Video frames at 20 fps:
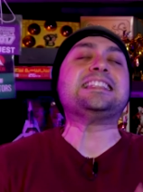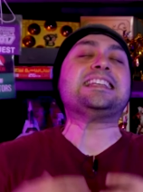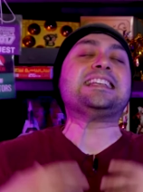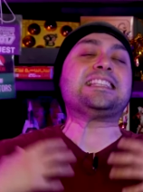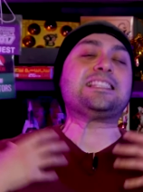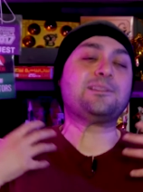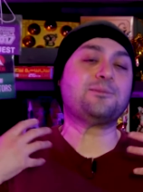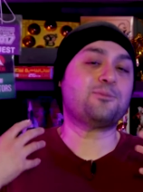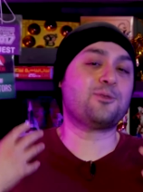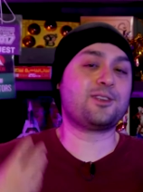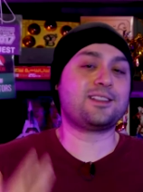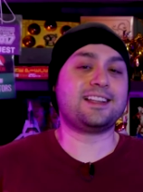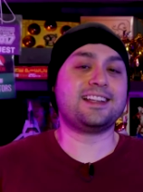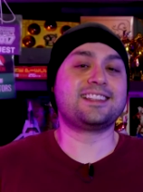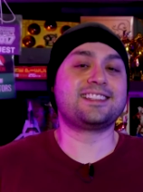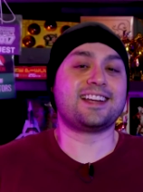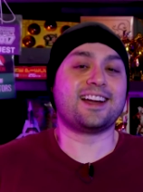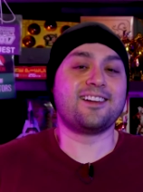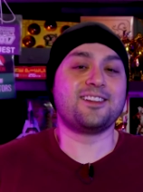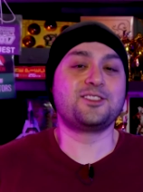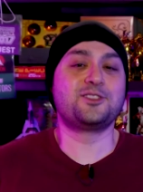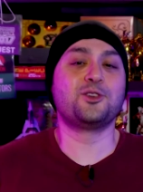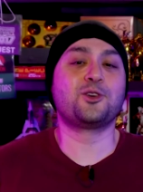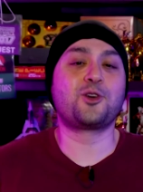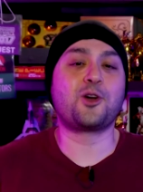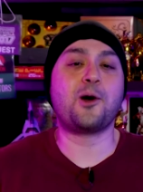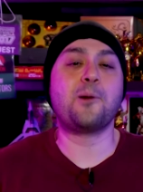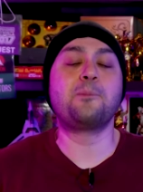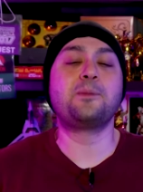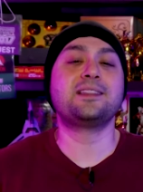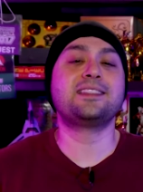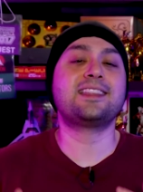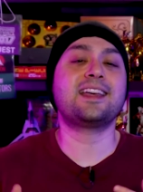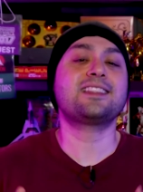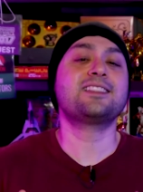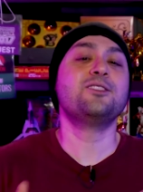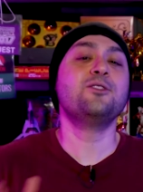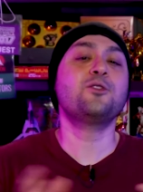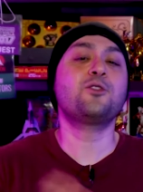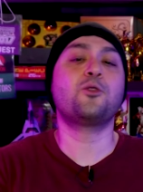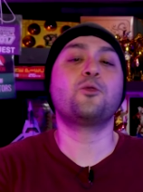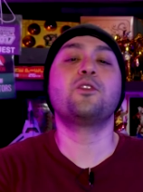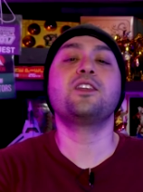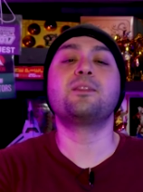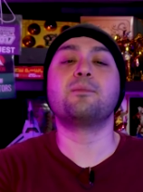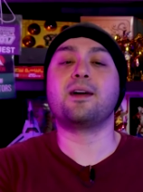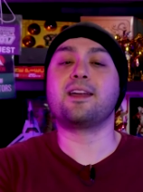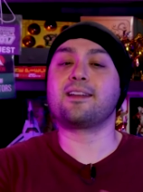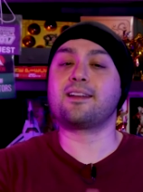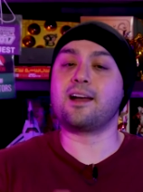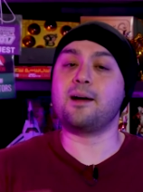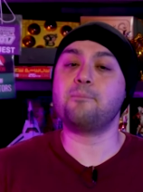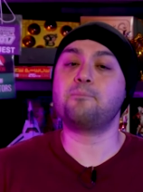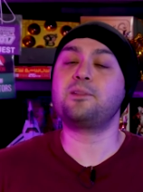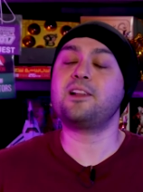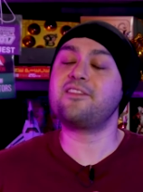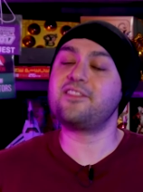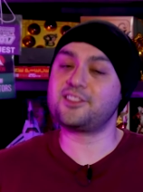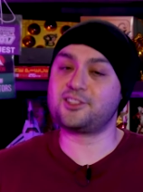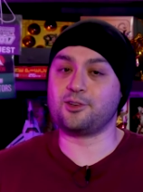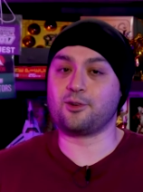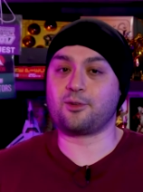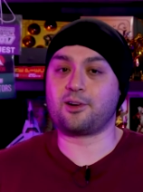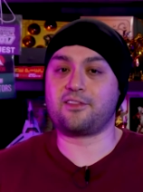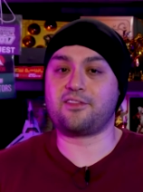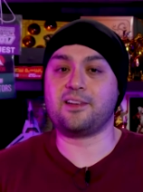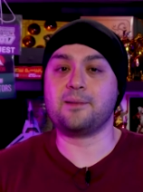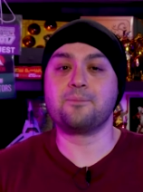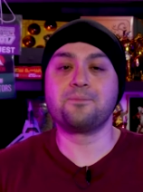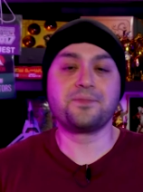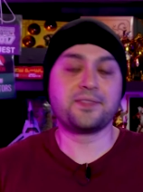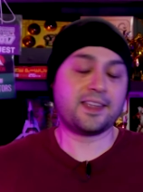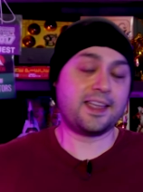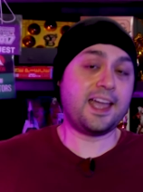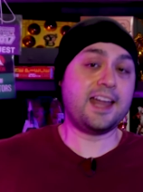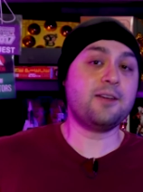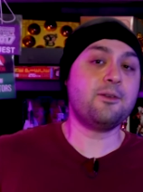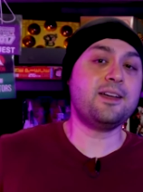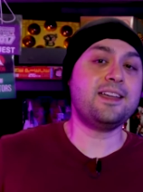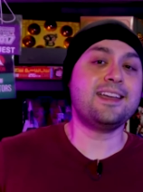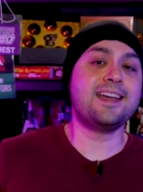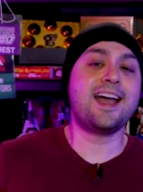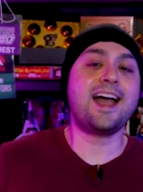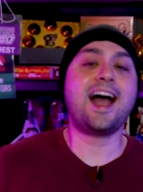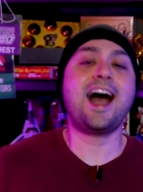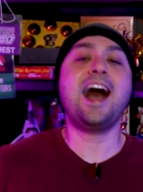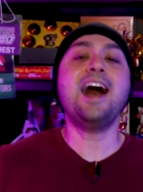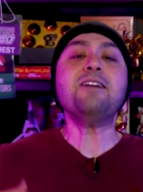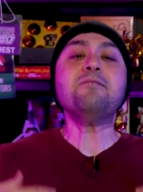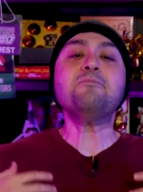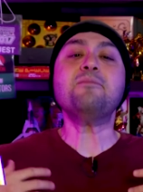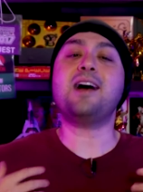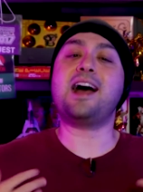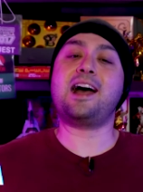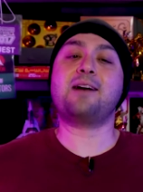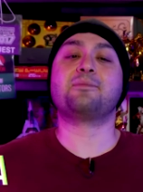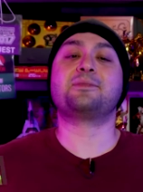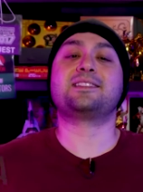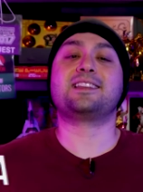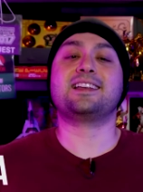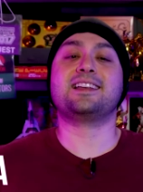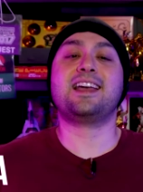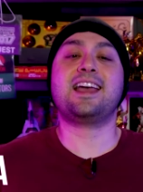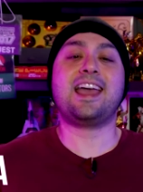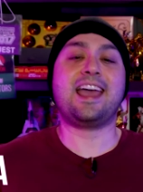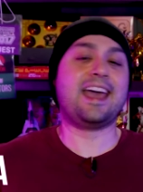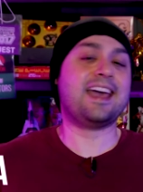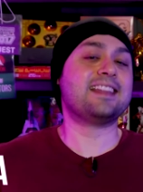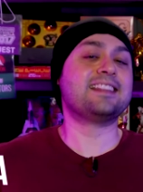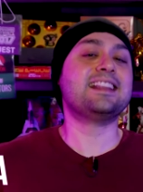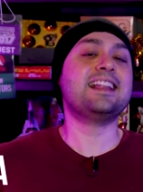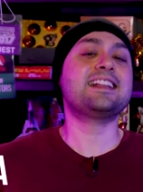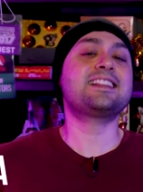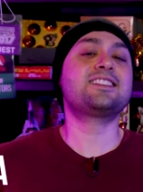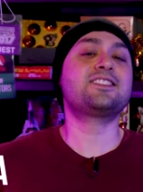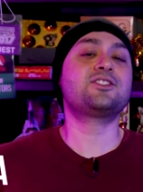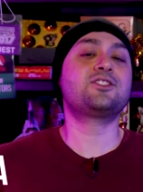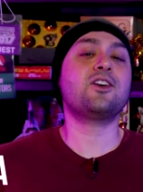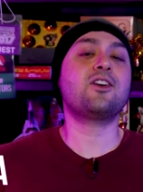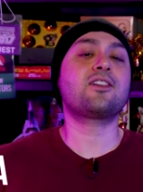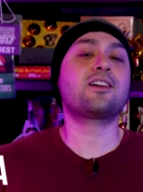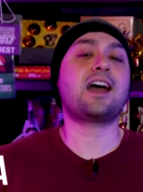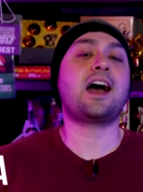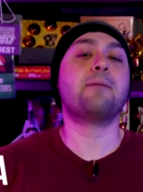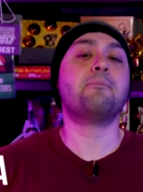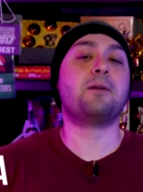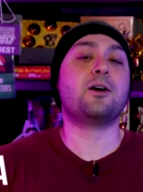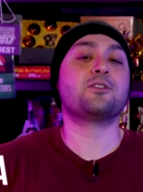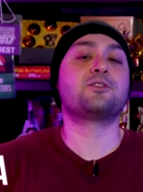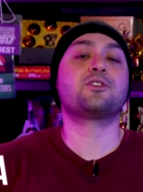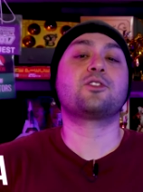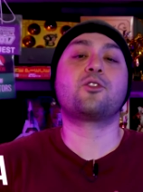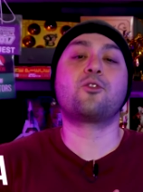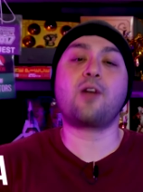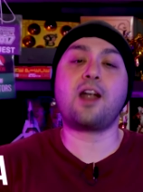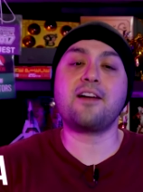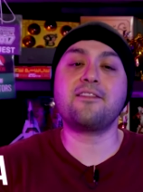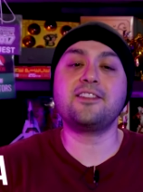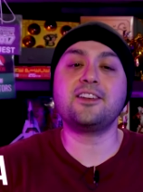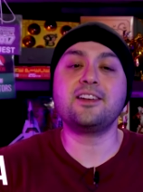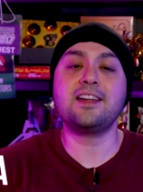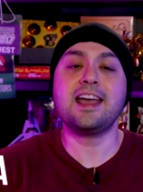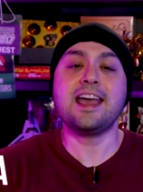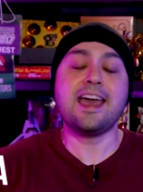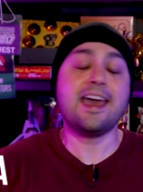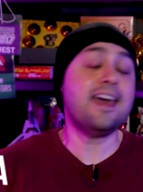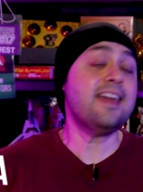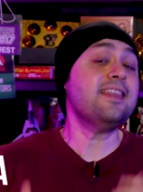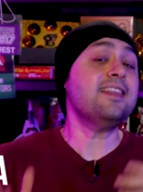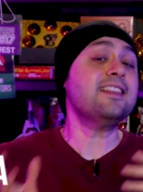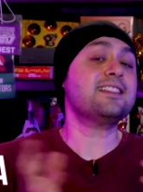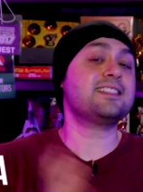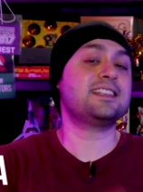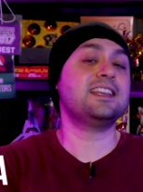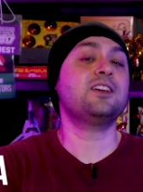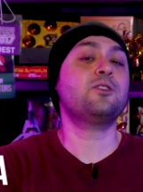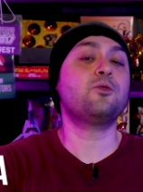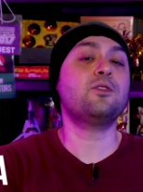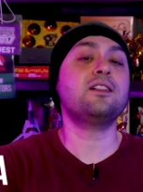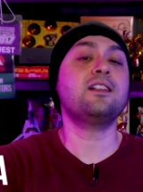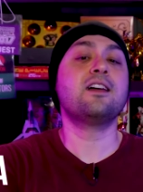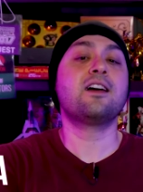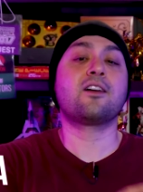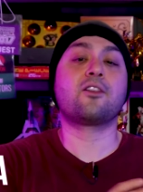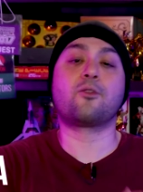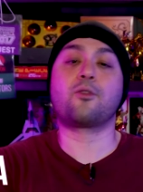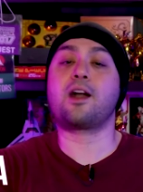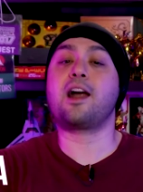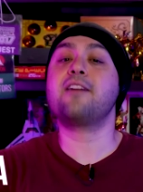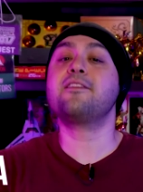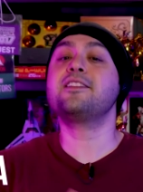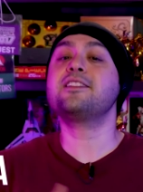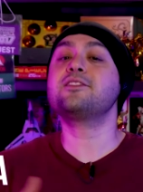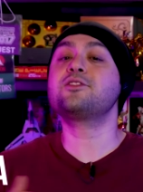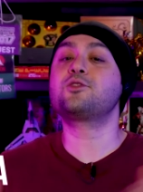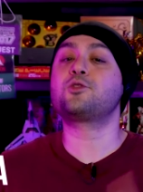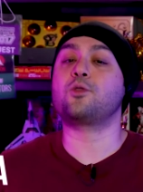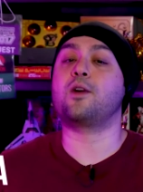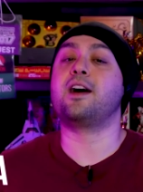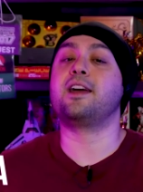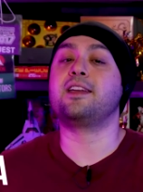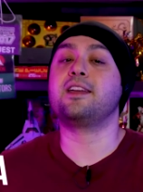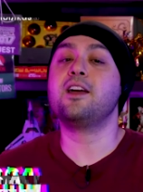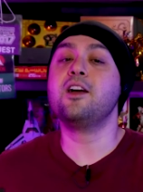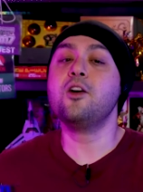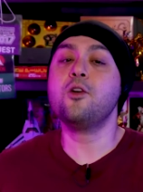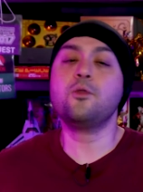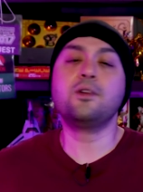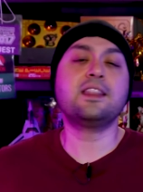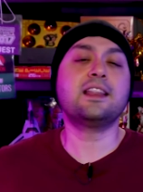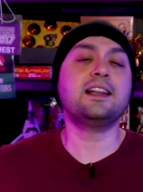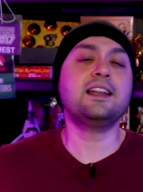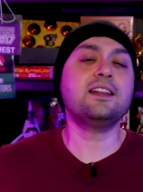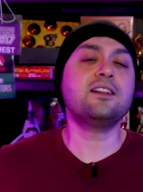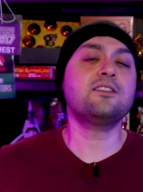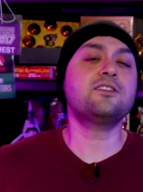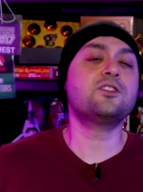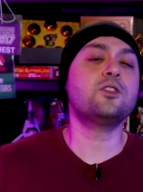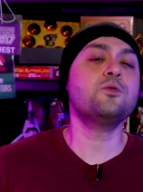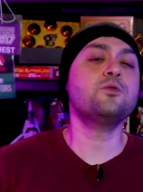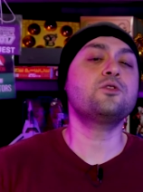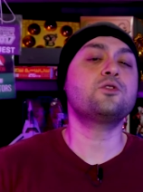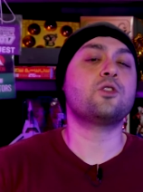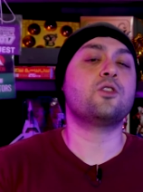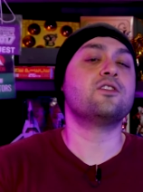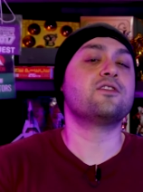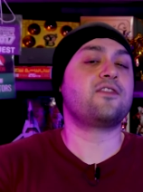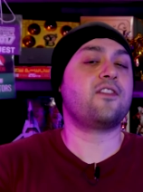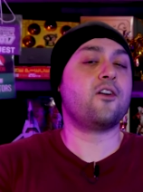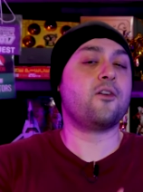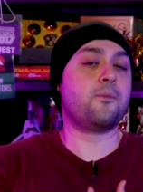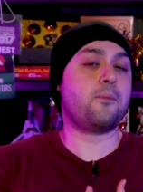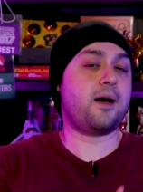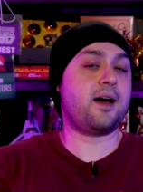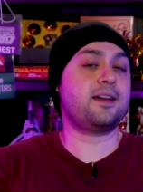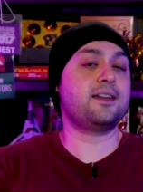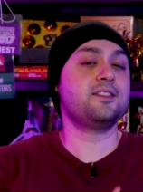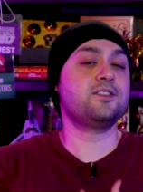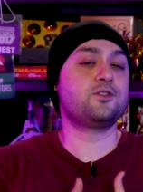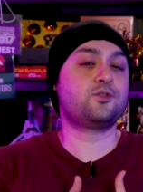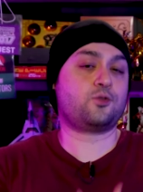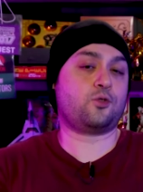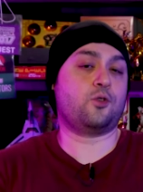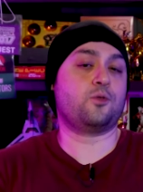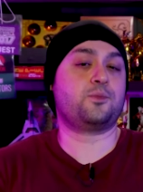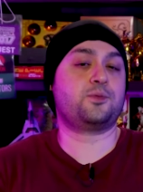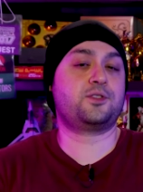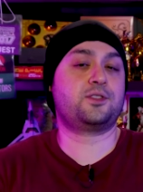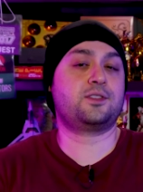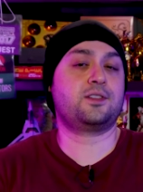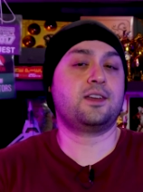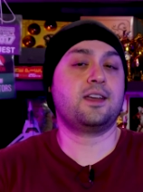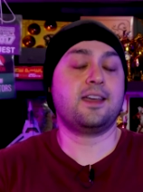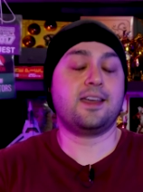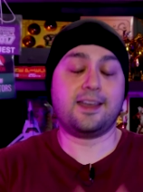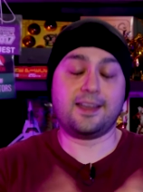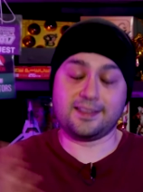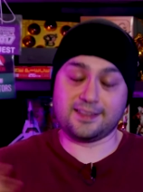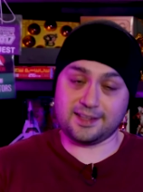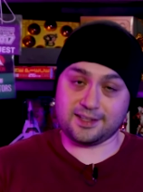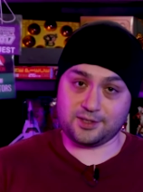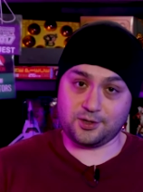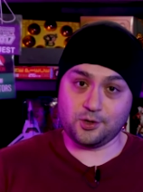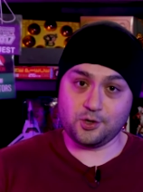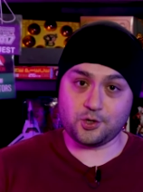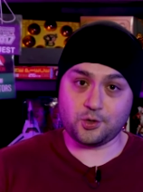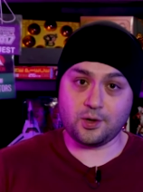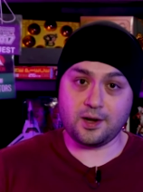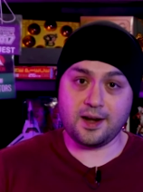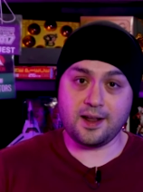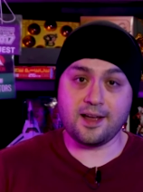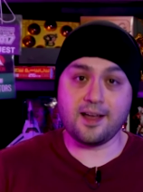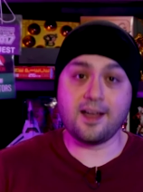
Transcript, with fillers: desperately trying to copy that look with my Gunpla photography. Anyway, I'm Absa, and let's talk about Gravion and the sequel Gravion Zwei, with a little dose of Oobari's tropes. And as usual,